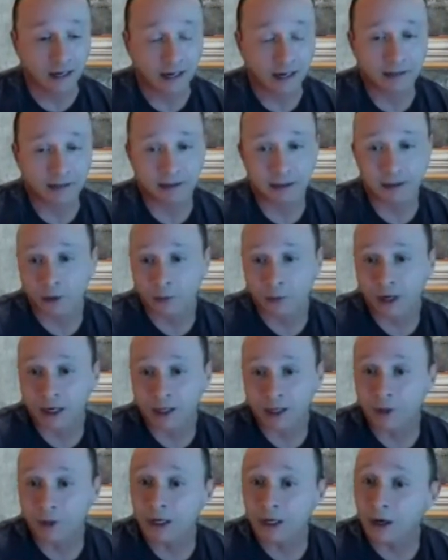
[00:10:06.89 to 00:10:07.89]
And then, oh, by
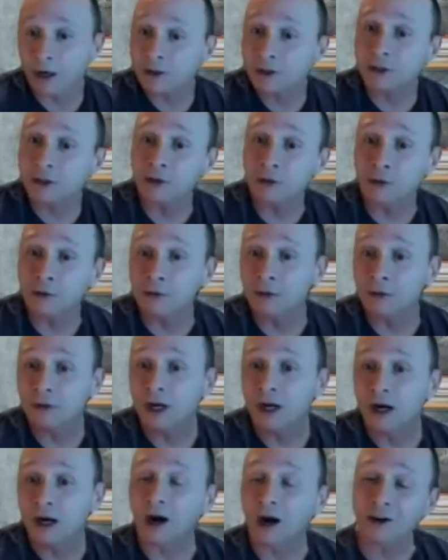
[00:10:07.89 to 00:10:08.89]
the way, also
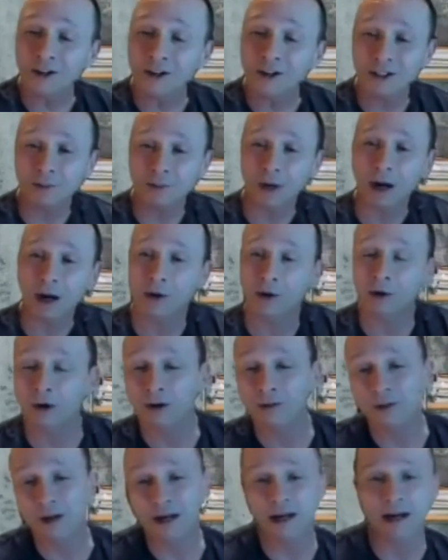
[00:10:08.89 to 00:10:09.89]
harness the power
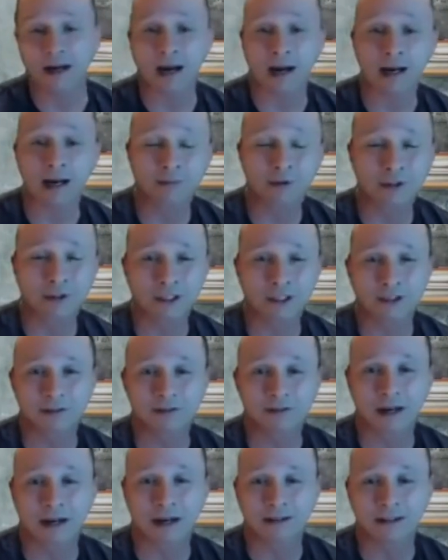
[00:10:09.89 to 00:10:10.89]
of AI
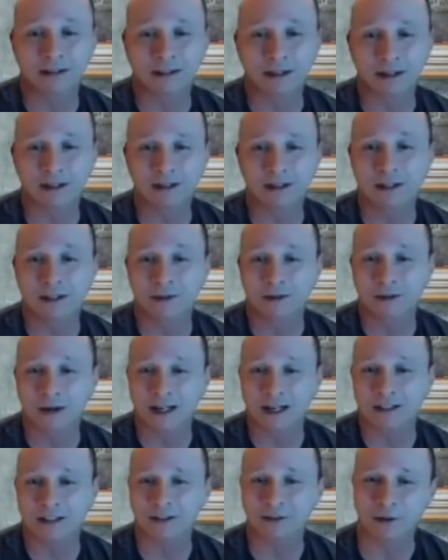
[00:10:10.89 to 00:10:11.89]
predictive analytics,
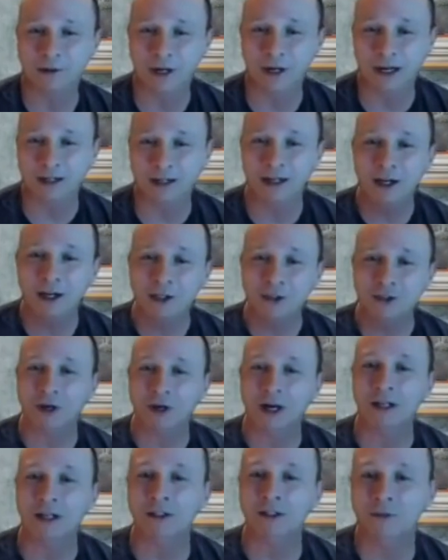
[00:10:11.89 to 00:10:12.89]
right, to
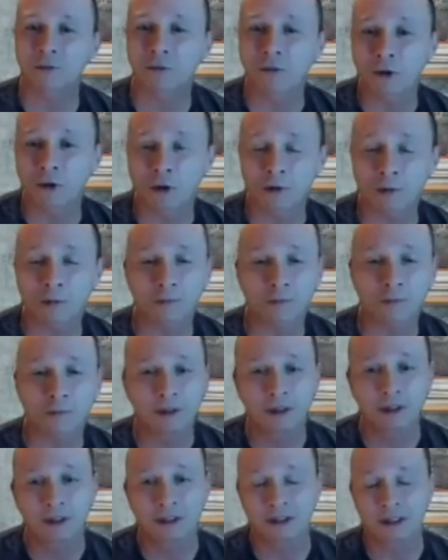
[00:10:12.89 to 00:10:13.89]
transform
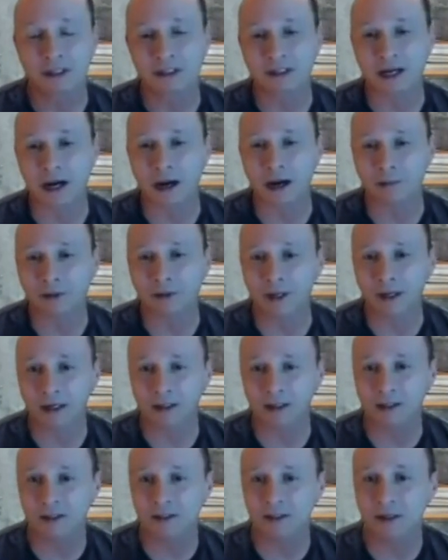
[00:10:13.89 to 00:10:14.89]
these
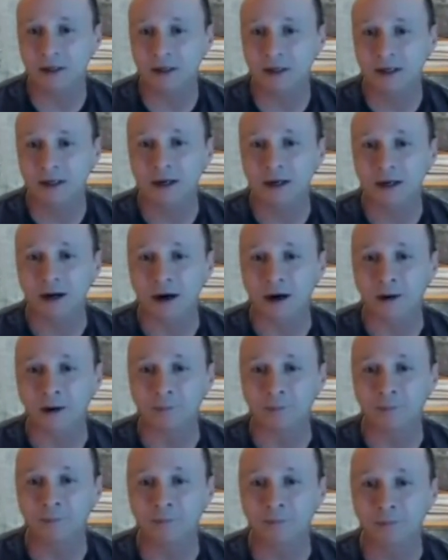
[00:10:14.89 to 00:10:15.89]
complex
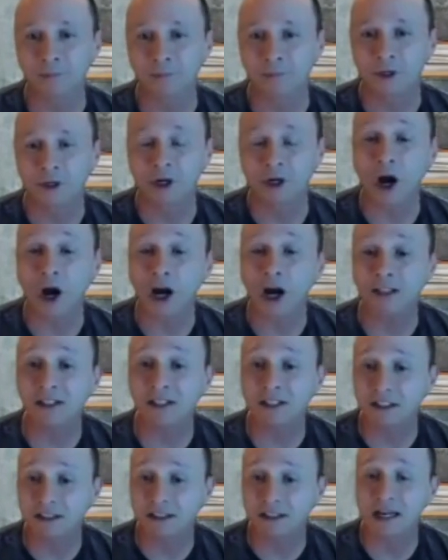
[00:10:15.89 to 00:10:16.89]

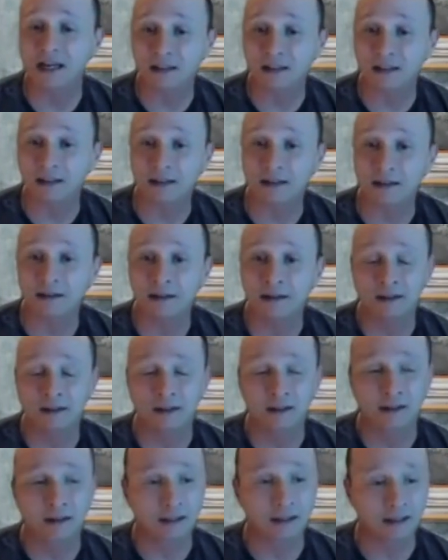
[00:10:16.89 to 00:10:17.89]
cost data,
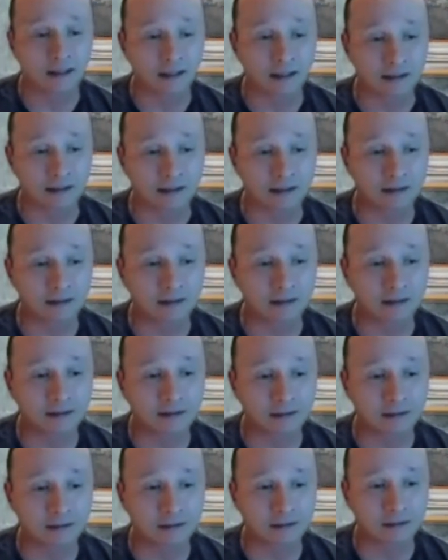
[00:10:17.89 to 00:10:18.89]

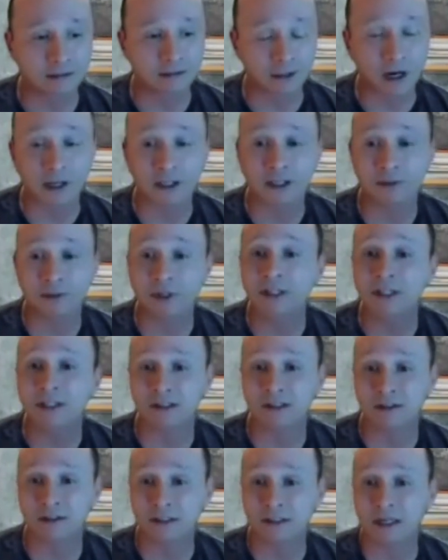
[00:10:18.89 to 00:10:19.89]
cost
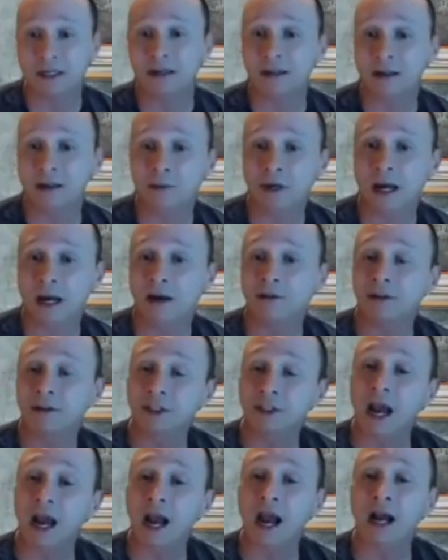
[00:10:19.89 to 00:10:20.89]
pieces of data that we have
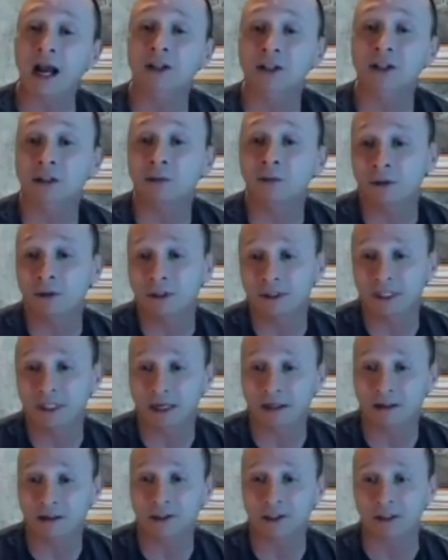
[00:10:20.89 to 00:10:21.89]
into actionable
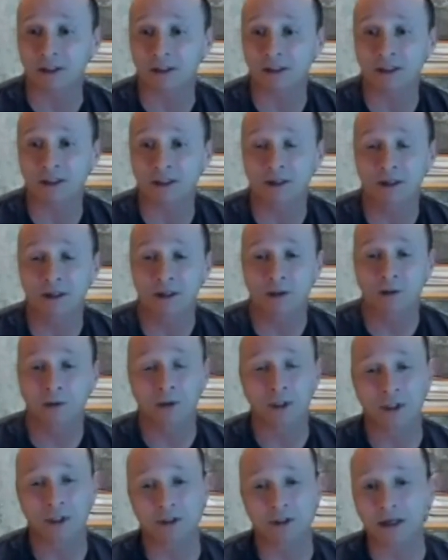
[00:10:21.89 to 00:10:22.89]
intelligence,
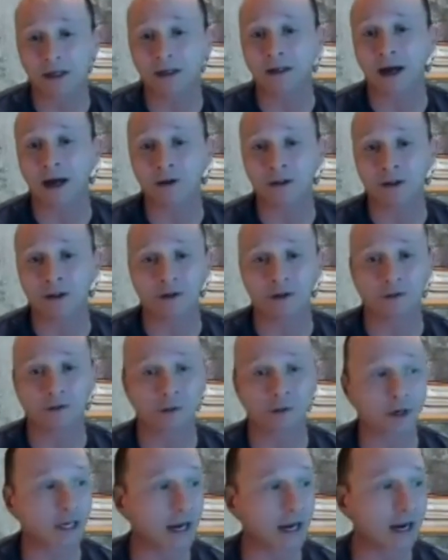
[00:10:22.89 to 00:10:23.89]
which then allows you to
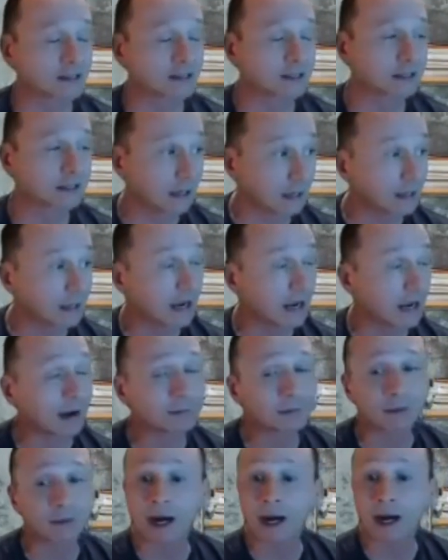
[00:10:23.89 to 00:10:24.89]
forecast and
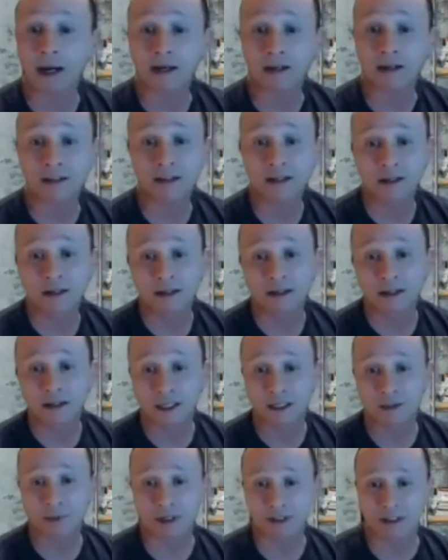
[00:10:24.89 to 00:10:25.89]
optimize
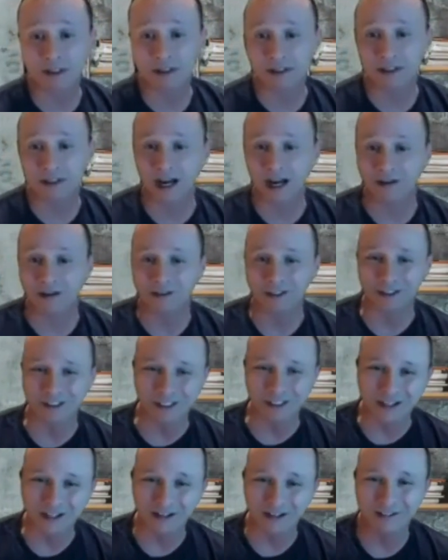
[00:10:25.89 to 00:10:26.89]
expenses
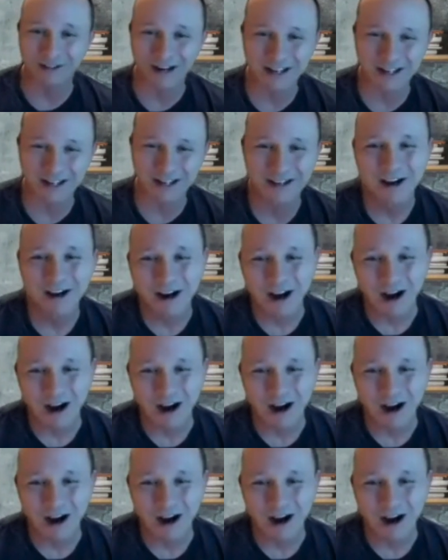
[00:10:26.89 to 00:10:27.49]
confidently, right?